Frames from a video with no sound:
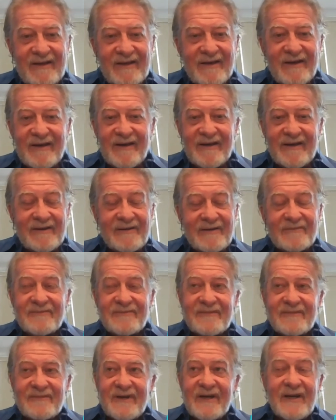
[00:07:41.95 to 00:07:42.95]

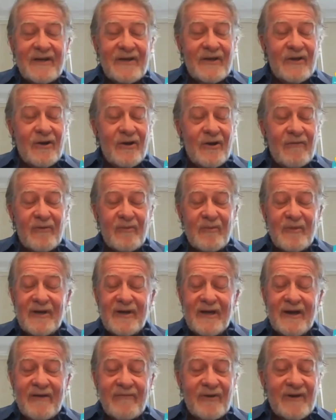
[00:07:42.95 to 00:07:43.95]
you know, for me,
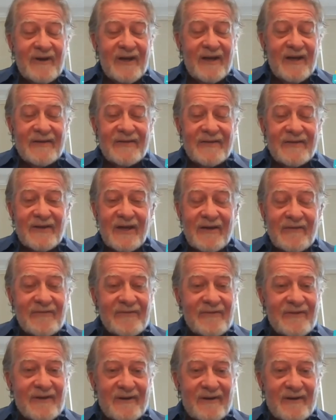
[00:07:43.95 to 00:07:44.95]
every day is a
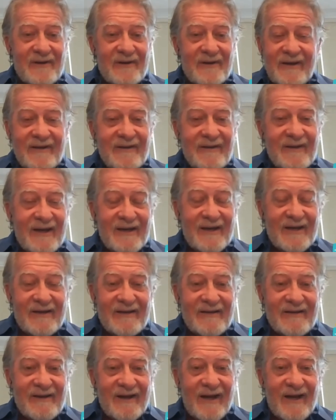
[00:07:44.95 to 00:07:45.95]
gift, and
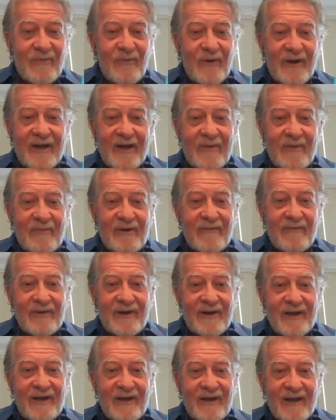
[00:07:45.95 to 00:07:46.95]
I wake up every
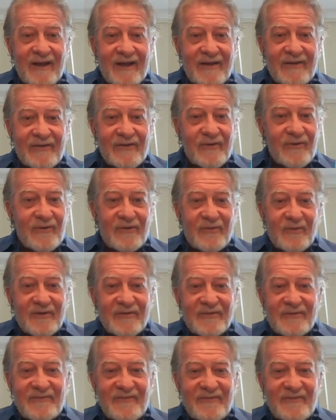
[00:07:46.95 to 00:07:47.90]
day like it's Christmas.